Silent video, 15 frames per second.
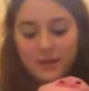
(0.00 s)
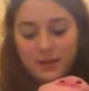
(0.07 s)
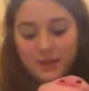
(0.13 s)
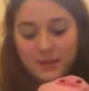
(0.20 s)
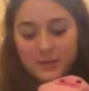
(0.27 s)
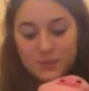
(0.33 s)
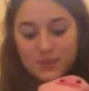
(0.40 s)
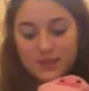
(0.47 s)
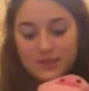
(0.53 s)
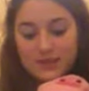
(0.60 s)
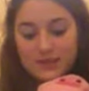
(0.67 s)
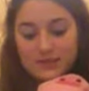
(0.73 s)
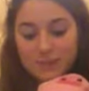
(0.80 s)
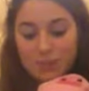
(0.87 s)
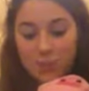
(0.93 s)
This one's the
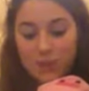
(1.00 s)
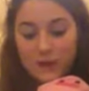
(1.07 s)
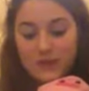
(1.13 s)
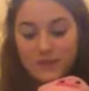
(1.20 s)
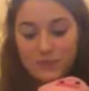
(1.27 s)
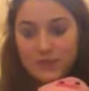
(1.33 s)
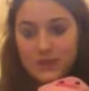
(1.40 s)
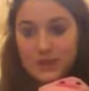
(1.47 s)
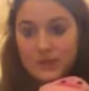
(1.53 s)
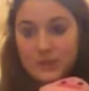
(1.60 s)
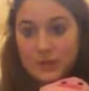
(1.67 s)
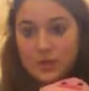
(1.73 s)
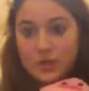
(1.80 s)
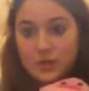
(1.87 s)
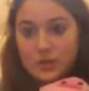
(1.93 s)
smallest
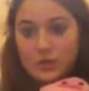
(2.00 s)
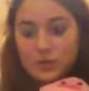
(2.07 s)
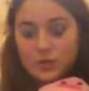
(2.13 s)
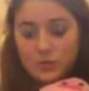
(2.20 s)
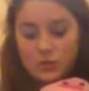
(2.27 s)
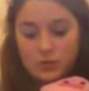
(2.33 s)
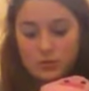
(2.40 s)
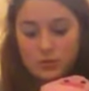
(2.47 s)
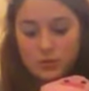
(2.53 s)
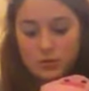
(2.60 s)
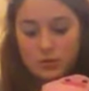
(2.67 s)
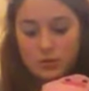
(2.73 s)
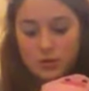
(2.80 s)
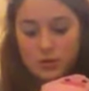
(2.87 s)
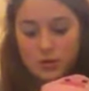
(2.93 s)
present.
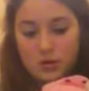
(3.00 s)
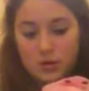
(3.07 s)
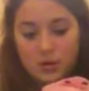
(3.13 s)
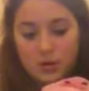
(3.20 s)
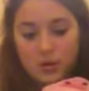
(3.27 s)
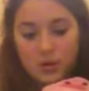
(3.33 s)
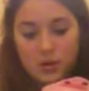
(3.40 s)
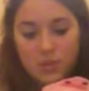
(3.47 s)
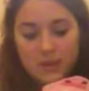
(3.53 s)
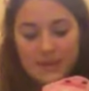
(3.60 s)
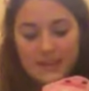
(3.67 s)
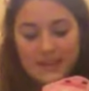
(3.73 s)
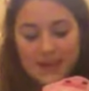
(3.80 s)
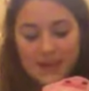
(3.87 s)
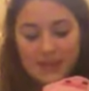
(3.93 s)
What
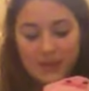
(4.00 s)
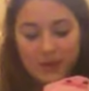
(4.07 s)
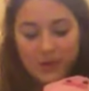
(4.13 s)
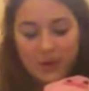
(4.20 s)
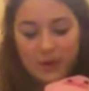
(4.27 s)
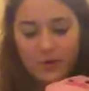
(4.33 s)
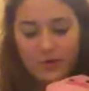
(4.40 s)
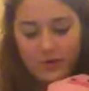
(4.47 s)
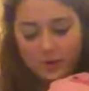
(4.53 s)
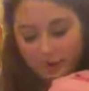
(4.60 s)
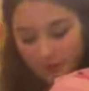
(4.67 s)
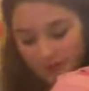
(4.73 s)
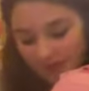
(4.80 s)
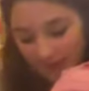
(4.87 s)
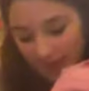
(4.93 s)
is it, Ava?
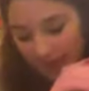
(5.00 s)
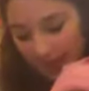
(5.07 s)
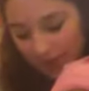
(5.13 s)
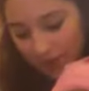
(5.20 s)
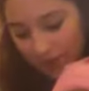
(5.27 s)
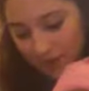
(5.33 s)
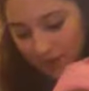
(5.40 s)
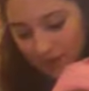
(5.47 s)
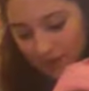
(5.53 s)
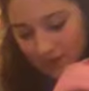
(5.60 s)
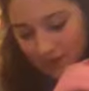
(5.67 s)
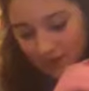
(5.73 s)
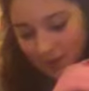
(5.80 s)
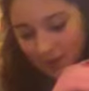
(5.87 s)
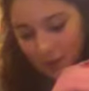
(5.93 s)
Take it out.
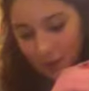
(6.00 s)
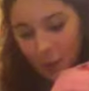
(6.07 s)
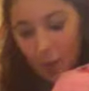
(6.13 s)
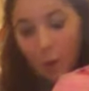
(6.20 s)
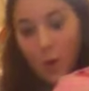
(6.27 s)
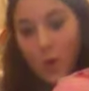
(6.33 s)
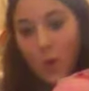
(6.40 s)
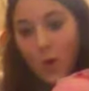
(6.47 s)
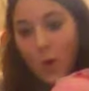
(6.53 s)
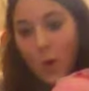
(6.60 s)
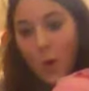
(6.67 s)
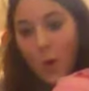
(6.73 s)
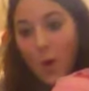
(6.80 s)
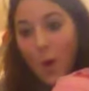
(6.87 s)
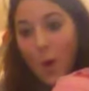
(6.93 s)
Ooh!
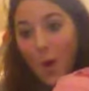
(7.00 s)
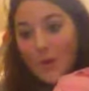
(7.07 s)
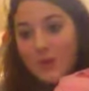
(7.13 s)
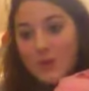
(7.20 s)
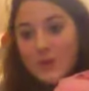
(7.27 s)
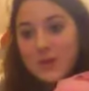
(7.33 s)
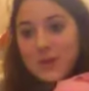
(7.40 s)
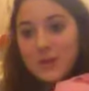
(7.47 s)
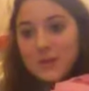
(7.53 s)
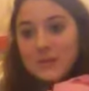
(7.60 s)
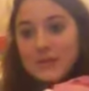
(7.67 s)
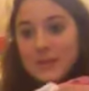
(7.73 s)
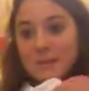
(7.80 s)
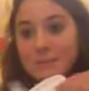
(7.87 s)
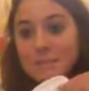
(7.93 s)
She got
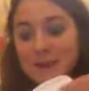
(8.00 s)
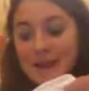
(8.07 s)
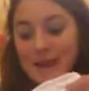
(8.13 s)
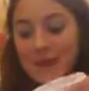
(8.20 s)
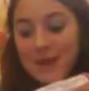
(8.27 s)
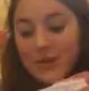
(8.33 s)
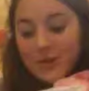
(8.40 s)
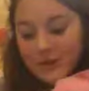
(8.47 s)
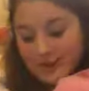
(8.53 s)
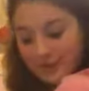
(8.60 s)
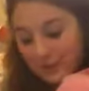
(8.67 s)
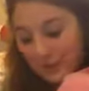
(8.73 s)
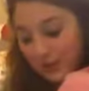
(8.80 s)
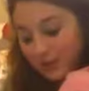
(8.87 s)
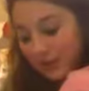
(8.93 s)
some mittens,
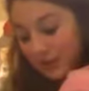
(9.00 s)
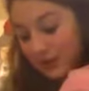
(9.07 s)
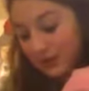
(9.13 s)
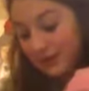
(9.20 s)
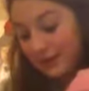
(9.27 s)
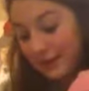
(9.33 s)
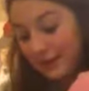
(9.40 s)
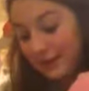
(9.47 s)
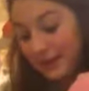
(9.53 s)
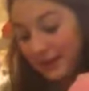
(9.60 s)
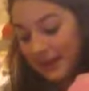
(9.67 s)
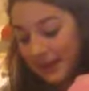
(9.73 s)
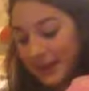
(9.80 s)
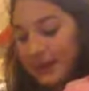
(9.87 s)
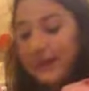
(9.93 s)
which are actually really
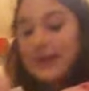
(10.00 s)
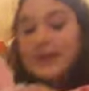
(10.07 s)
big.